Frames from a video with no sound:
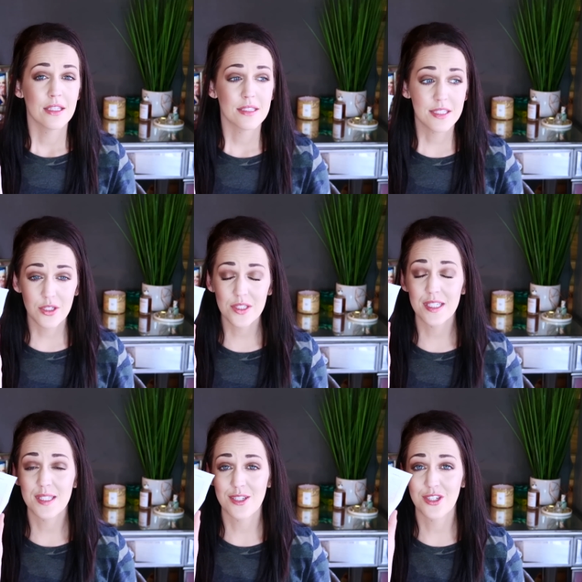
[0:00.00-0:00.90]

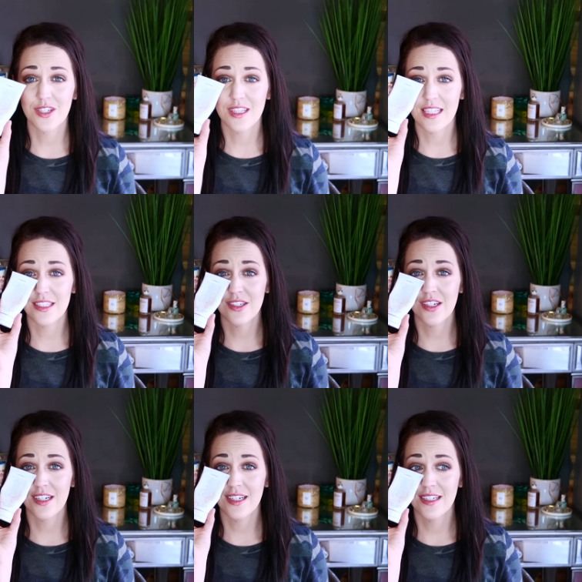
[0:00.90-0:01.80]
Seriously, such a good
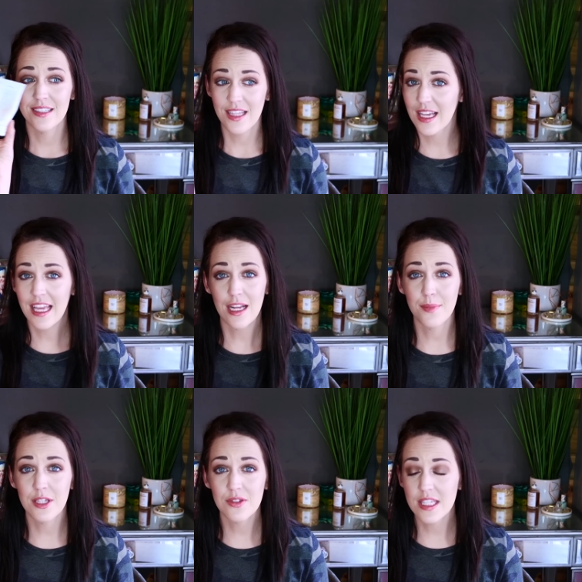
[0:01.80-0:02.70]
cleanser. Again, I've
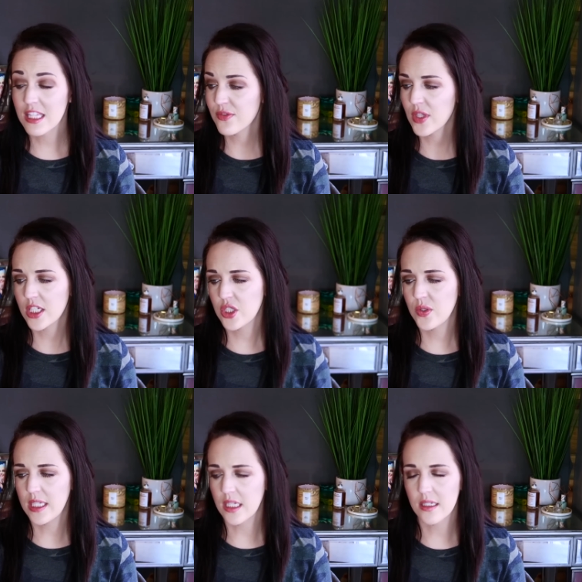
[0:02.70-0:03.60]
been using this for like
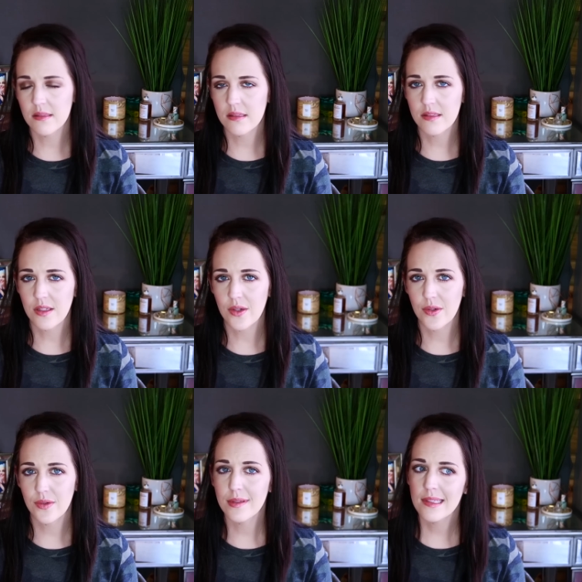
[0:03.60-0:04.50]
two years,
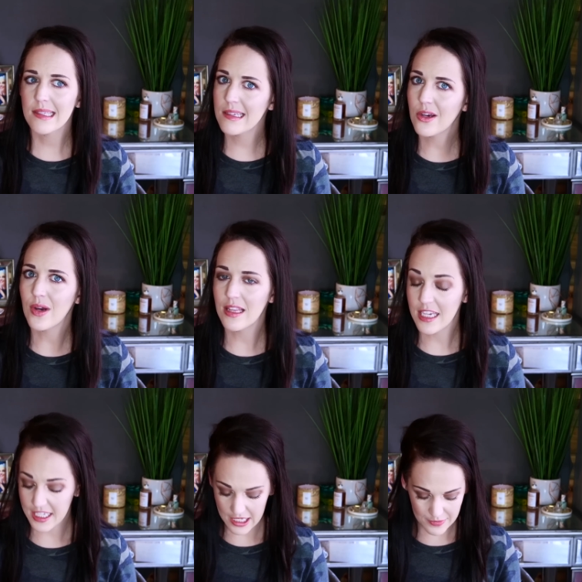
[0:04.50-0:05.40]
so you know I
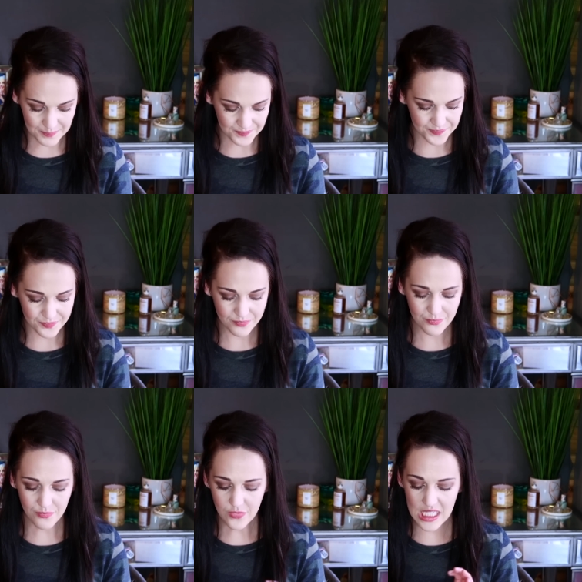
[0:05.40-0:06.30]
like it.
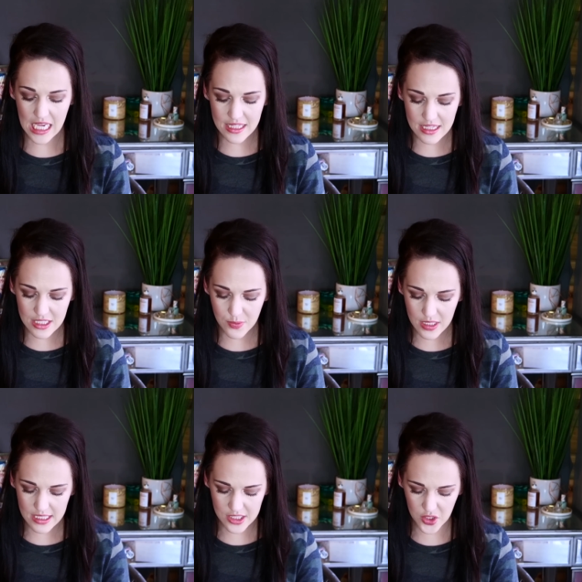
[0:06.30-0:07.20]
And then this
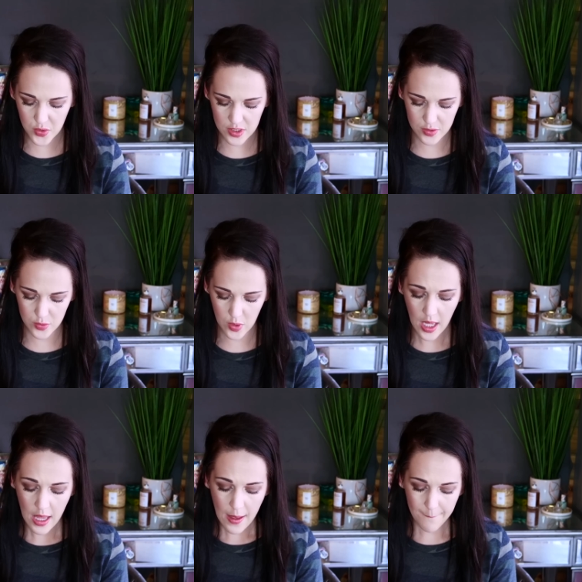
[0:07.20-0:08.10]
one is newer to
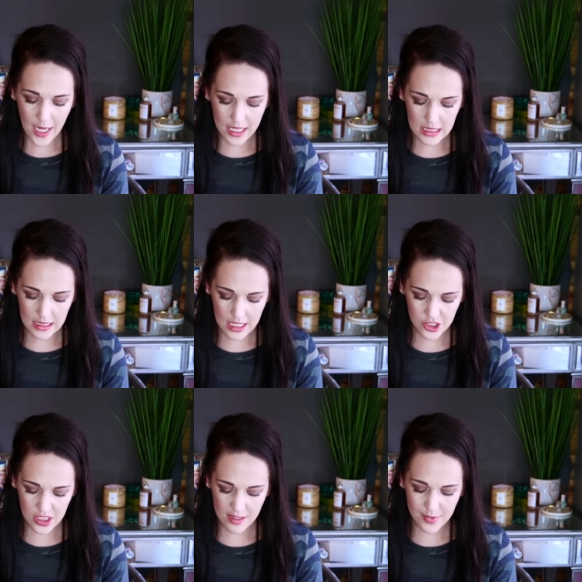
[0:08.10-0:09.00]
my
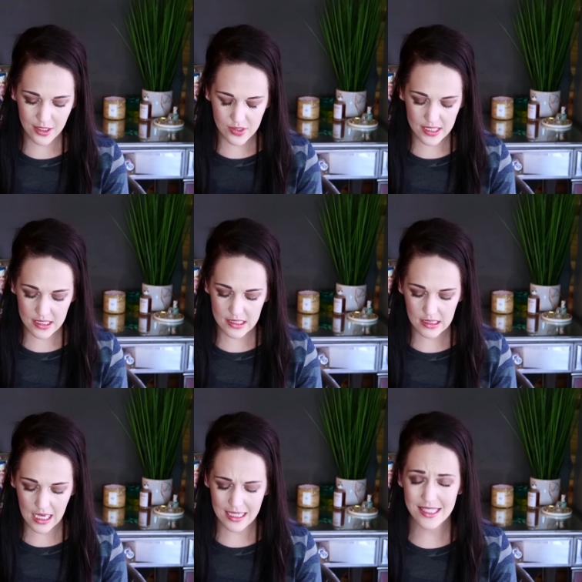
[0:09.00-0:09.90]
collection. I've been using this the
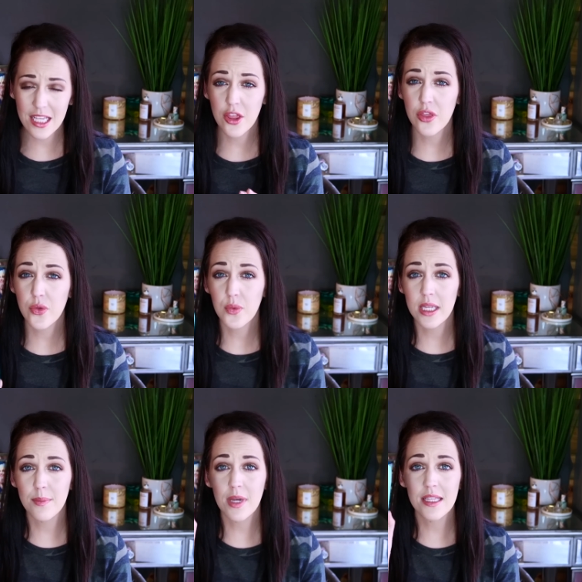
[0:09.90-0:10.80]
last like
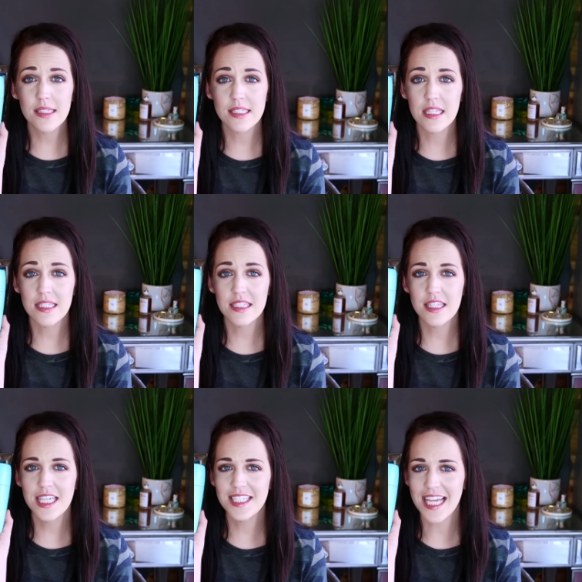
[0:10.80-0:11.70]
three months. This is
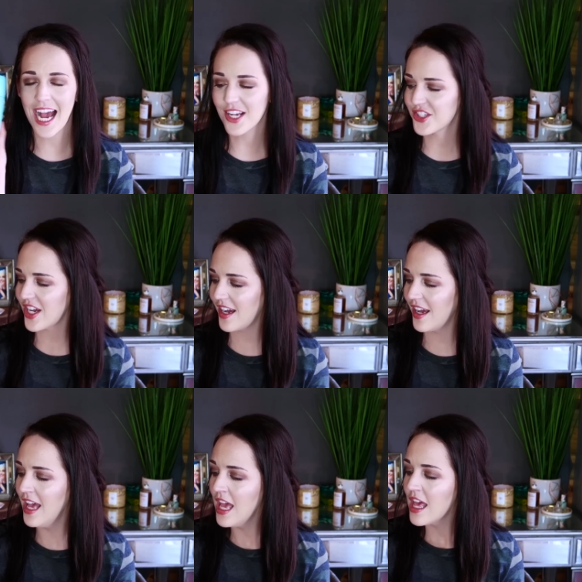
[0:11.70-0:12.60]
the
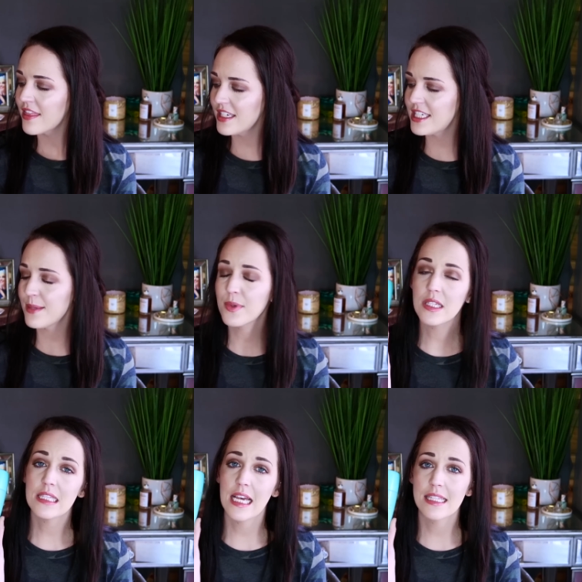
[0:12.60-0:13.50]
Tatcha, the Deep
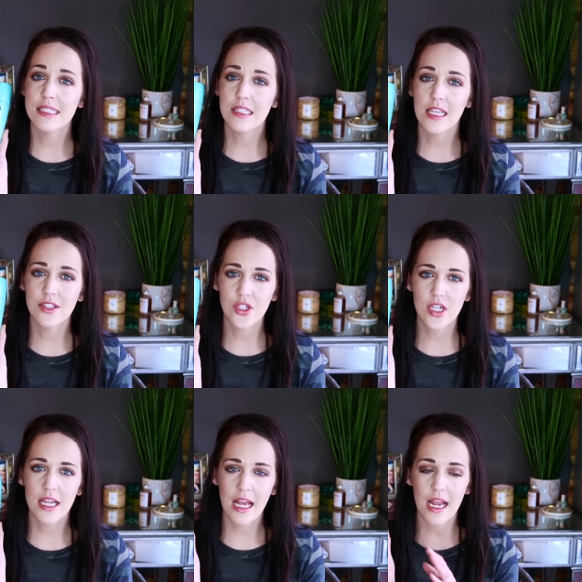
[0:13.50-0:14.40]
Cleanse Cleanser.
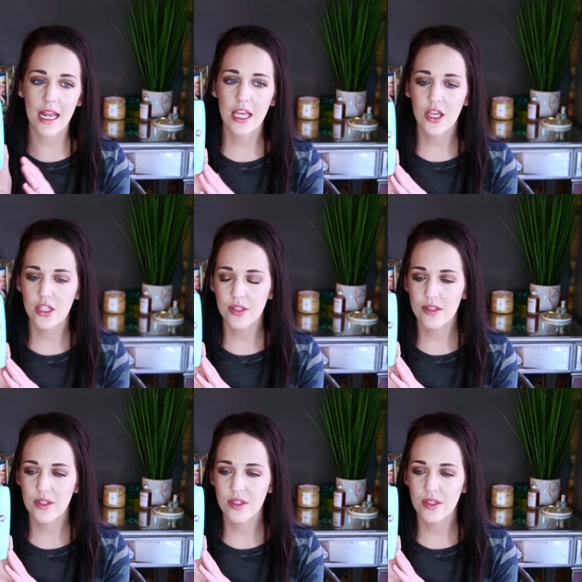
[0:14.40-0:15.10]
And I...